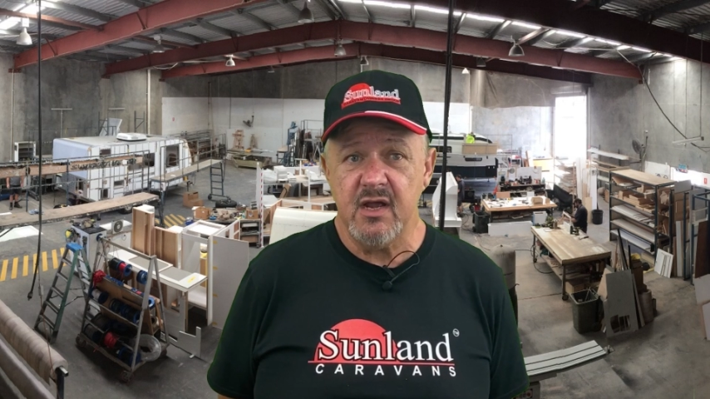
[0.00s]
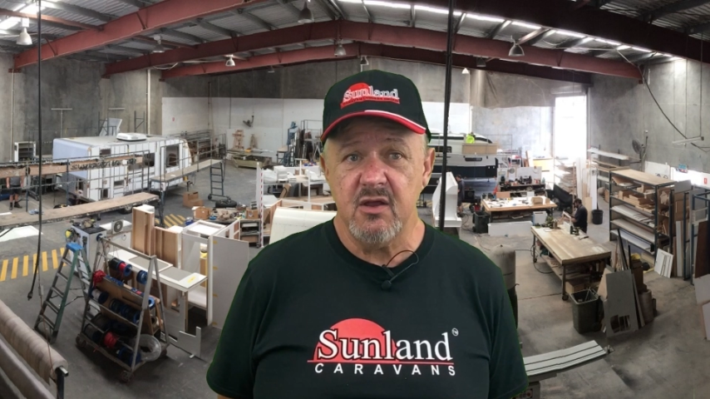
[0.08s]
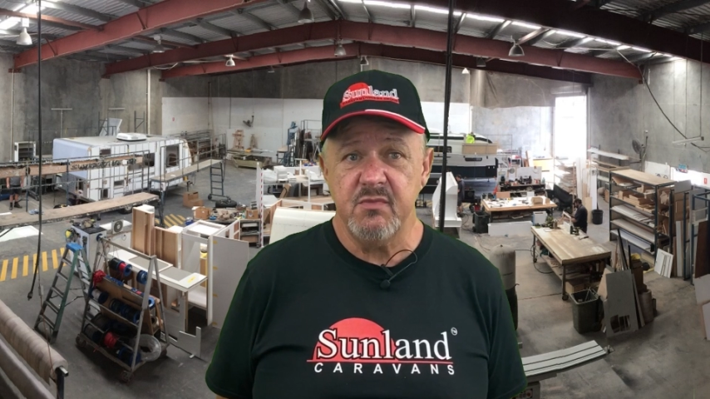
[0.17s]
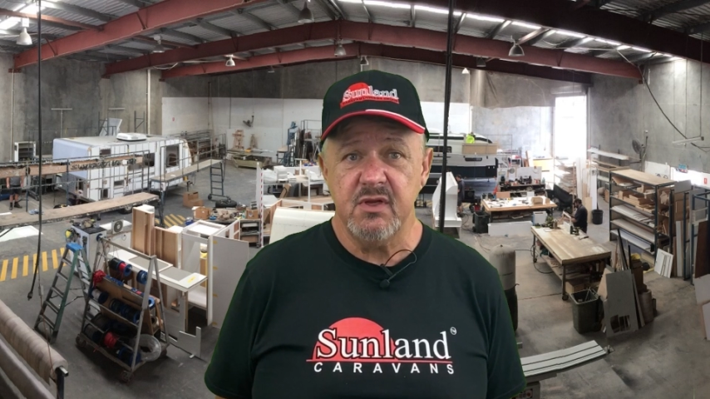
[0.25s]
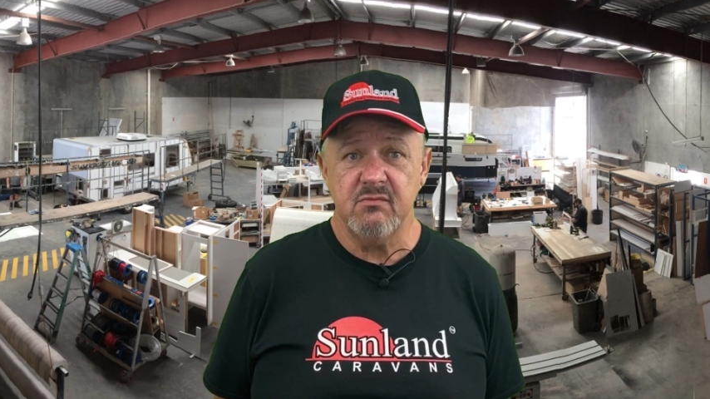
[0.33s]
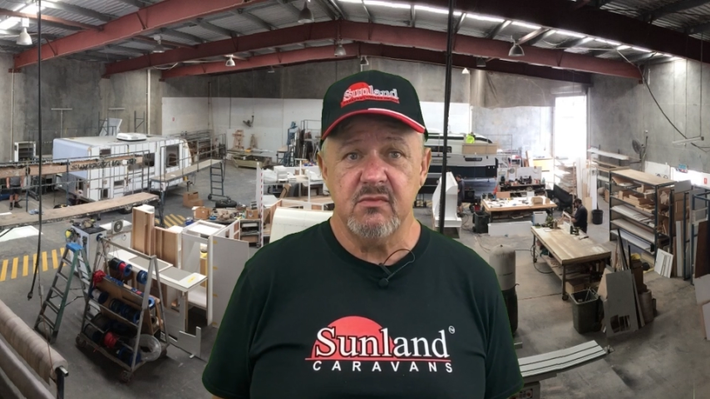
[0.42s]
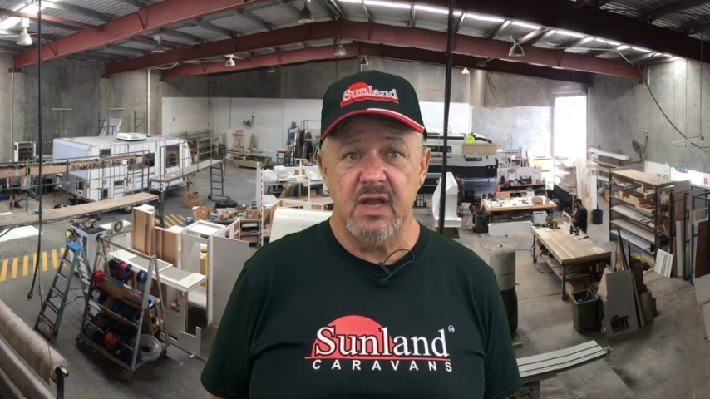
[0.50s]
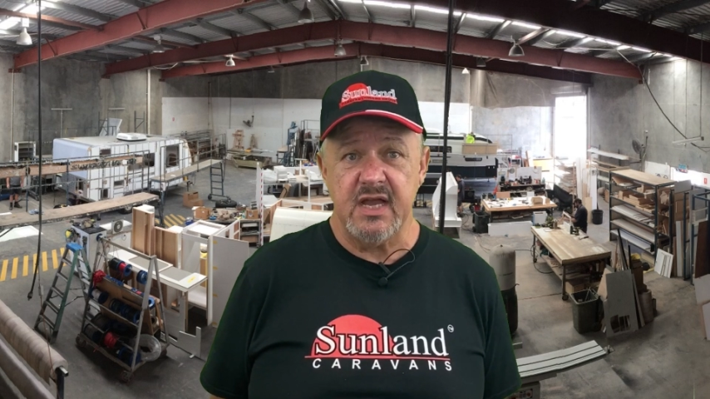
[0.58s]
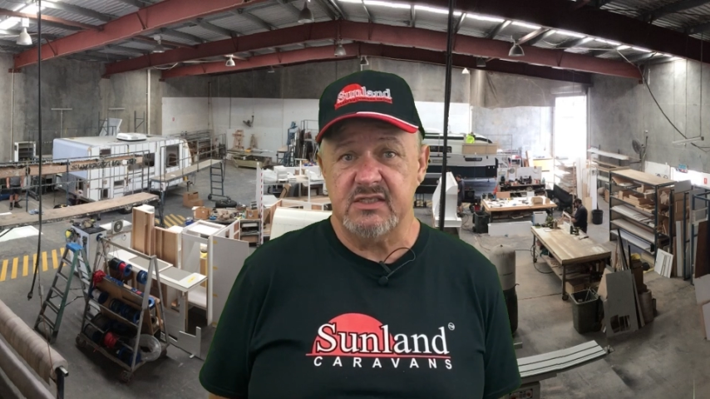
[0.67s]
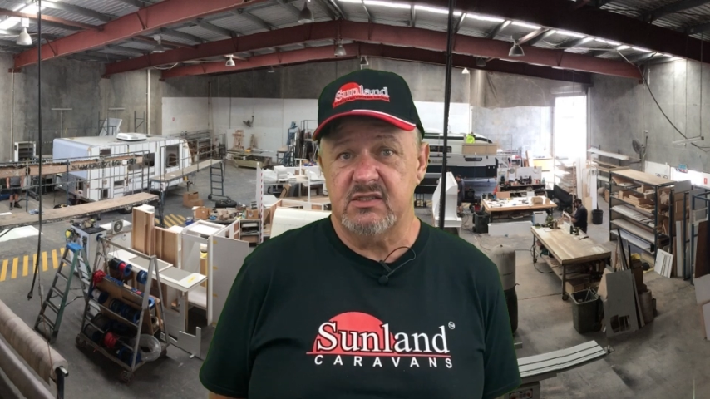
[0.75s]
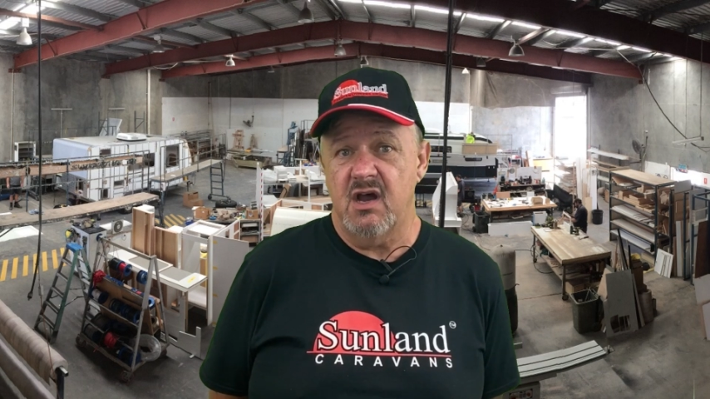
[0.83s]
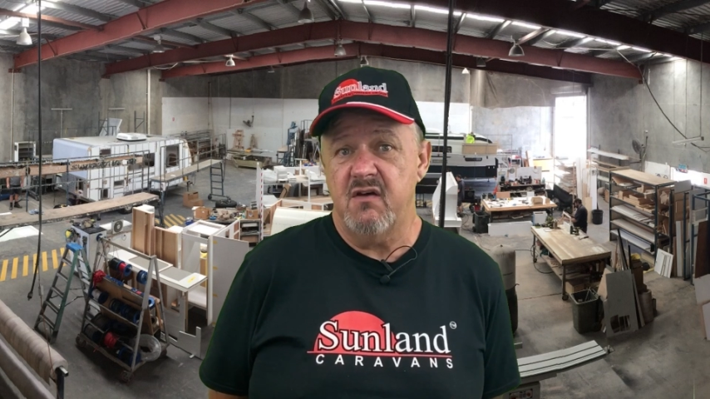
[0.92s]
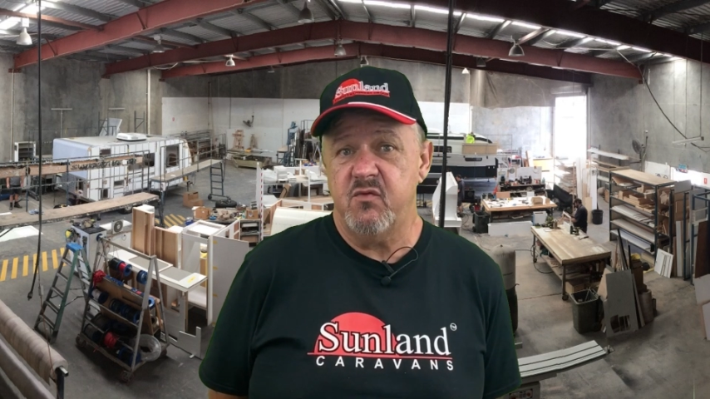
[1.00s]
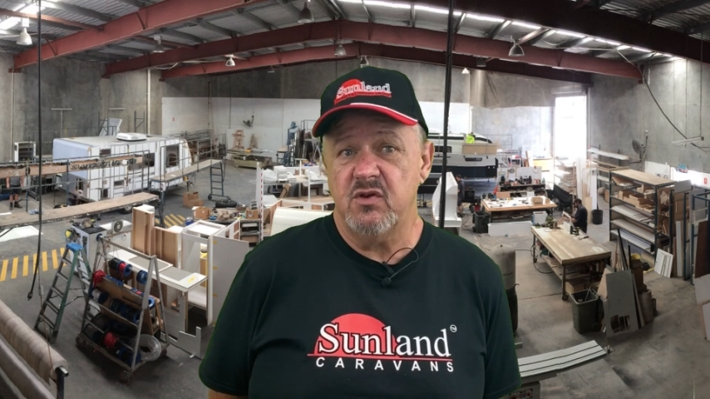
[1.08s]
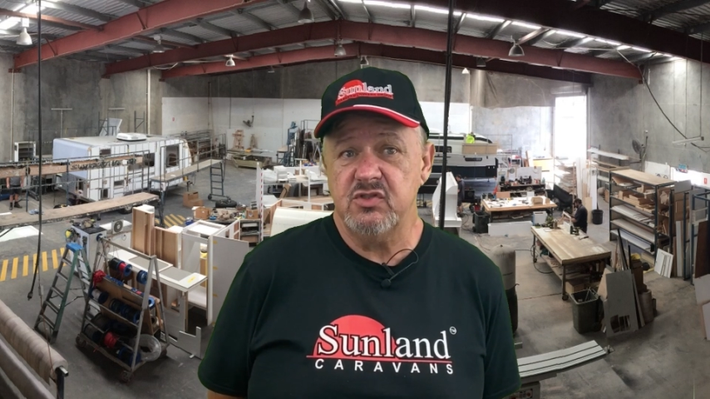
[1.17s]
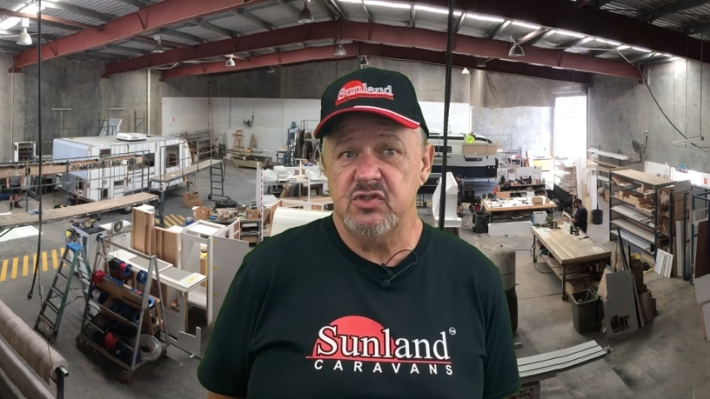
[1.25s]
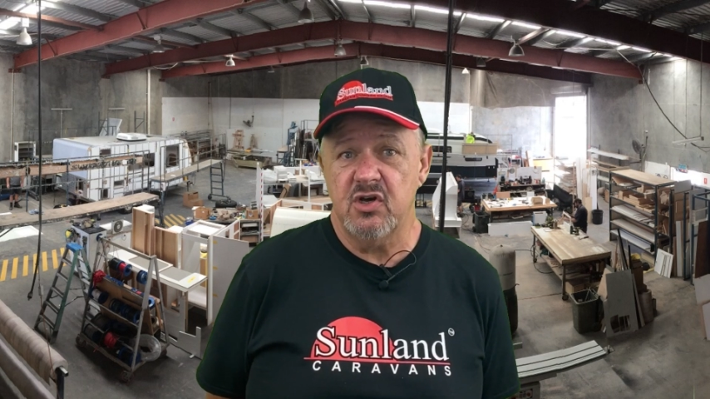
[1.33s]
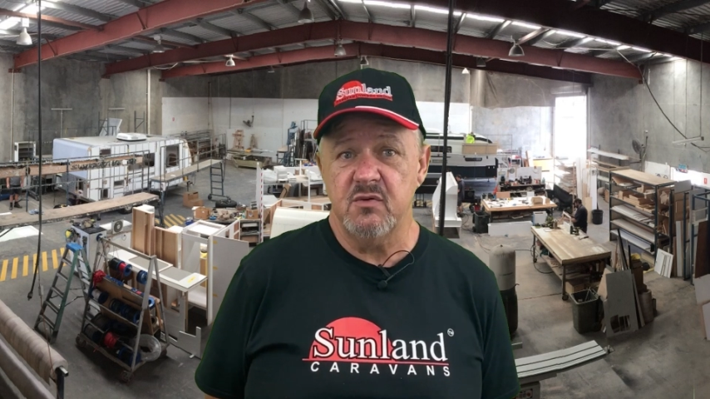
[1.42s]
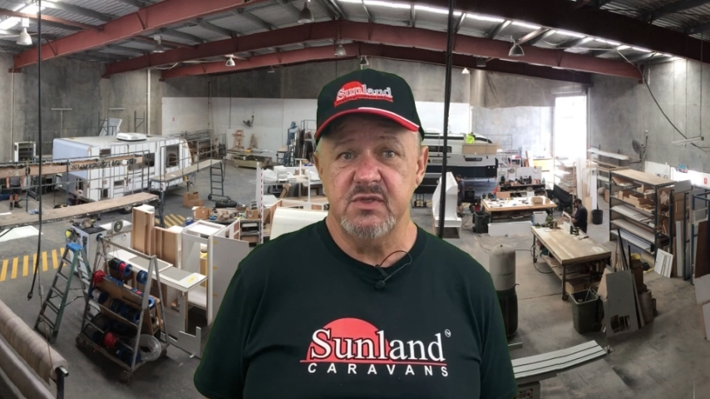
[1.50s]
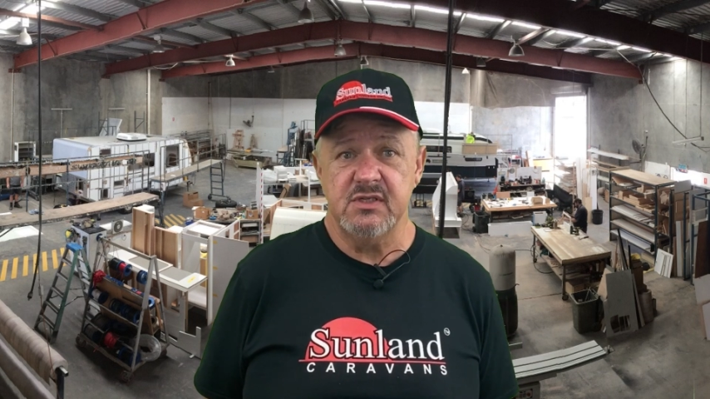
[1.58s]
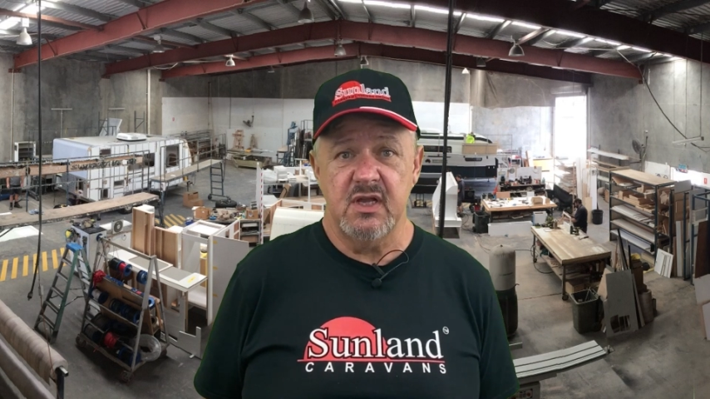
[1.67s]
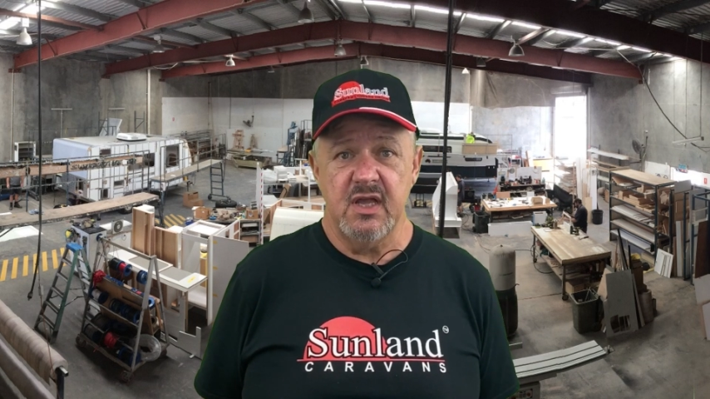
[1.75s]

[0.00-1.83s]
open, our staff want jobs,